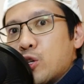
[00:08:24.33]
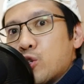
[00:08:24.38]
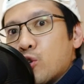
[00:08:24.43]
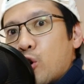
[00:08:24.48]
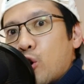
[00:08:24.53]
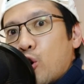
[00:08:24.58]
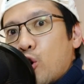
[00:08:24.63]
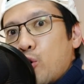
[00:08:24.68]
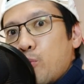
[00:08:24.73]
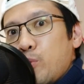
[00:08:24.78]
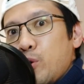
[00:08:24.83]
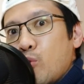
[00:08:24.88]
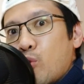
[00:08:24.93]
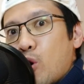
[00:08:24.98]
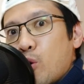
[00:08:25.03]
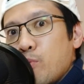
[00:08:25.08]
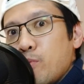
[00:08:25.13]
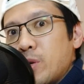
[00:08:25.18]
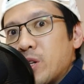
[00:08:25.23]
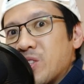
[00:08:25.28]
So I hope you
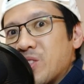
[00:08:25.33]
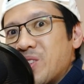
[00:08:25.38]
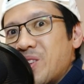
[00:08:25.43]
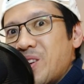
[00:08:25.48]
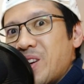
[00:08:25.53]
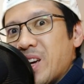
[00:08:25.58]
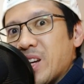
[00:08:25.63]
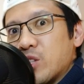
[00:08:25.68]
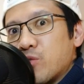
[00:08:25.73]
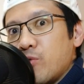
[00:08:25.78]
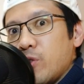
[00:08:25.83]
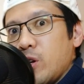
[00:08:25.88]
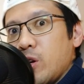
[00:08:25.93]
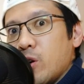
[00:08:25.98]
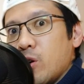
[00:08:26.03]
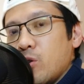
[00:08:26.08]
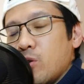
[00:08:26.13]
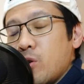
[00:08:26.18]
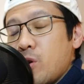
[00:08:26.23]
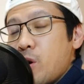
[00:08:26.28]
won't miss the next
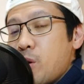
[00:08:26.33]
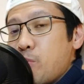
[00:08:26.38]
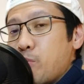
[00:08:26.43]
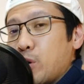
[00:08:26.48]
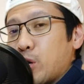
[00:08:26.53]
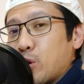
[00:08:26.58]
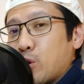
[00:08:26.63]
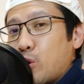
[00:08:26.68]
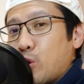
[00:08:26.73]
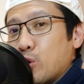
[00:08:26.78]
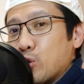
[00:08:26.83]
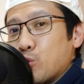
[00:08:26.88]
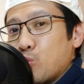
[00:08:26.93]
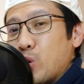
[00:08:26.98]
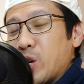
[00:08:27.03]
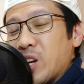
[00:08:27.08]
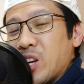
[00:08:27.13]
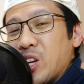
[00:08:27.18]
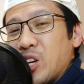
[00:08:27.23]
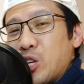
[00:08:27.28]
video because
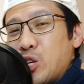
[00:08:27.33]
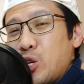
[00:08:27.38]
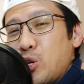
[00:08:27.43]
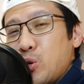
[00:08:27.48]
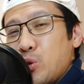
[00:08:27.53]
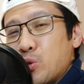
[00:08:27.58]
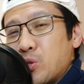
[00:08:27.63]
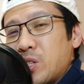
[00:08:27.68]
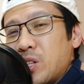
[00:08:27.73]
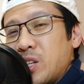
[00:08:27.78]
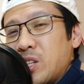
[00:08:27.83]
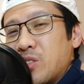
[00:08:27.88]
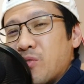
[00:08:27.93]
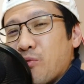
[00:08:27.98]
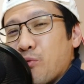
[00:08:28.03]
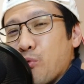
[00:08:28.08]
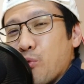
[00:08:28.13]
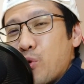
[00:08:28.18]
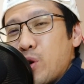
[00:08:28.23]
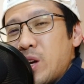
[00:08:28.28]
we can use these
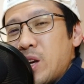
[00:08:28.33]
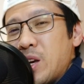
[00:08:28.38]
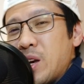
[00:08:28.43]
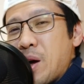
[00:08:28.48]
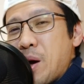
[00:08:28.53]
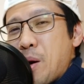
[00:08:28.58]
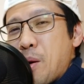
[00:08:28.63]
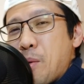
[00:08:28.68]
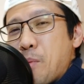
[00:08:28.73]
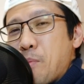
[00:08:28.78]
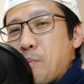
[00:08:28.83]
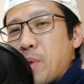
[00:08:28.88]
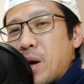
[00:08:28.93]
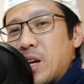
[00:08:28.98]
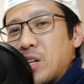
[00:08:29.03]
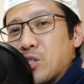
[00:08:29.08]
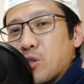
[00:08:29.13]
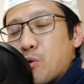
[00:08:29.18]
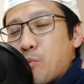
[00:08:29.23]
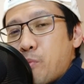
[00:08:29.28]
free
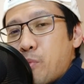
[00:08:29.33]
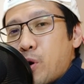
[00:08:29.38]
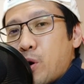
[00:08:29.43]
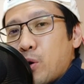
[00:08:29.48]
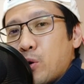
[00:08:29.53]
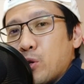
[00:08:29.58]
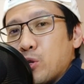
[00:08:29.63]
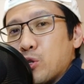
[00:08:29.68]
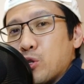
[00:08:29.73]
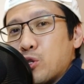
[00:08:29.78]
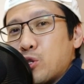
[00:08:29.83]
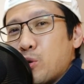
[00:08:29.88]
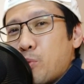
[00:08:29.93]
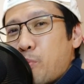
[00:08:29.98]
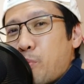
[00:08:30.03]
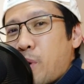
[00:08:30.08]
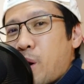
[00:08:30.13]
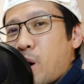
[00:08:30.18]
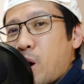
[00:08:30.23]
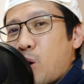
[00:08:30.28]
base components to
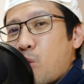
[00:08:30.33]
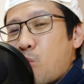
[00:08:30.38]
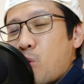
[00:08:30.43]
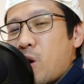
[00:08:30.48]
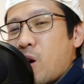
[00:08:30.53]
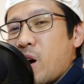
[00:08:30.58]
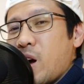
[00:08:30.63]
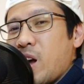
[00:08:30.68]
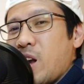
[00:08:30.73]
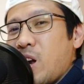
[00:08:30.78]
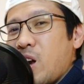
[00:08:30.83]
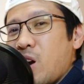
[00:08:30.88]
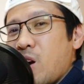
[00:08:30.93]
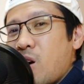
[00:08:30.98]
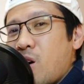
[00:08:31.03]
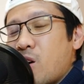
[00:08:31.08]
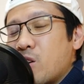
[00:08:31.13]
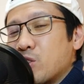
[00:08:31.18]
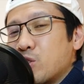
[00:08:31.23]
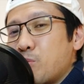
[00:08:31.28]
power a
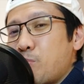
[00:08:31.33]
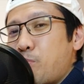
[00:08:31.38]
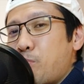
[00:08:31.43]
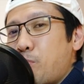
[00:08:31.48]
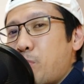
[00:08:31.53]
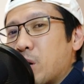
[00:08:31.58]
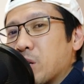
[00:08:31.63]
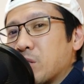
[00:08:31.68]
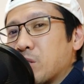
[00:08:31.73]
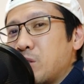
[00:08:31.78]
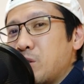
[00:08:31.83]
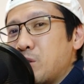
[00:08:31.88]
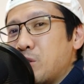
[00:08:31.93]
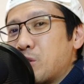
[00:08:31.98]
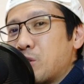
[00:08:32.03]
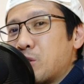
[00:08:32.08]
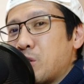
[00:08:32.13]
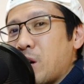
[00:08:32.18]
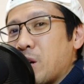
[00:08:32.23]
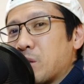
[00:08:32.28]
large button
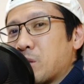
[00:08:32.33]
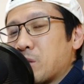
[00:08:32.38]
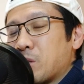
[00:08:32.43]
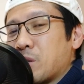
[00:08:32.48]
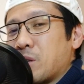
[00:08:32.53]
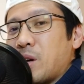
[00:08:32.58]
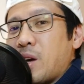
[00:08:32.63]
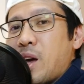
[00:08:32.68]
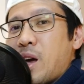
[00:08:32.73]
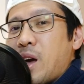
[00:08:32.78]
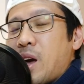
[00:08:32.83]
set.